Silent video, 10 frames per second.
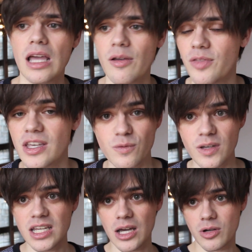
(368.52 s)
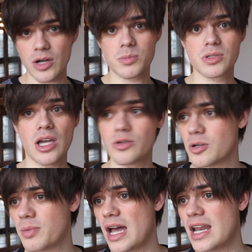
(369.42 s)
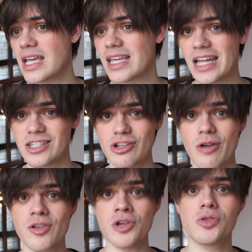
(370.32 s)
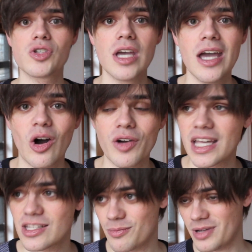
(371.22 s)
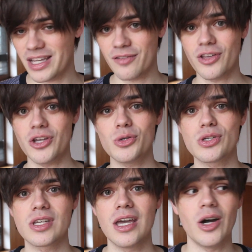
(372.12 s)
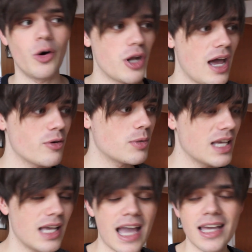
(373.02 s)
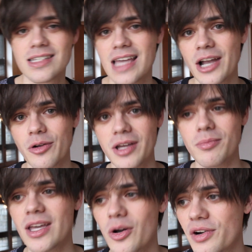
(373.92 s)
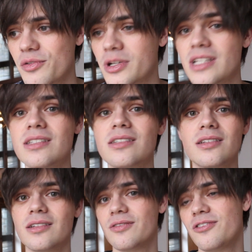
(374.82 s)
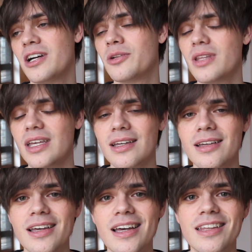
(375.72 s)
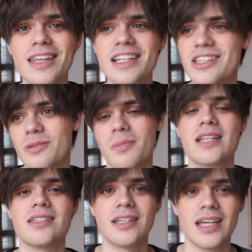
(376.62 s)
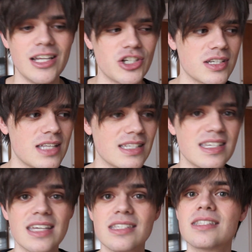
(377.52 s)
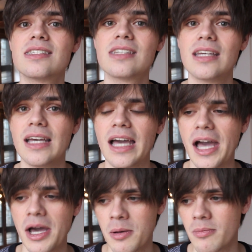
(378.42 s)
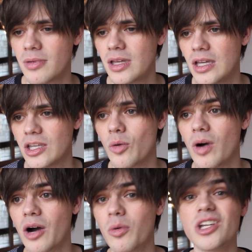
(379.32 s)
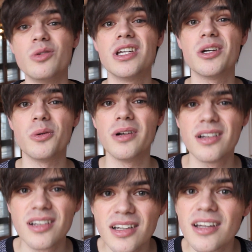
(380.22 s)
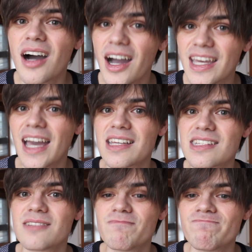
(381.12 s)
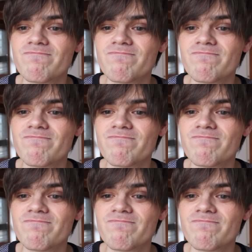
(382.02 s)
If this video goes up and it gets no views, or it gets 1 billion views, or everybody is angry at me, or everybody's fine with it, then it doesn't matter. It just exists. You are what you do, I guess.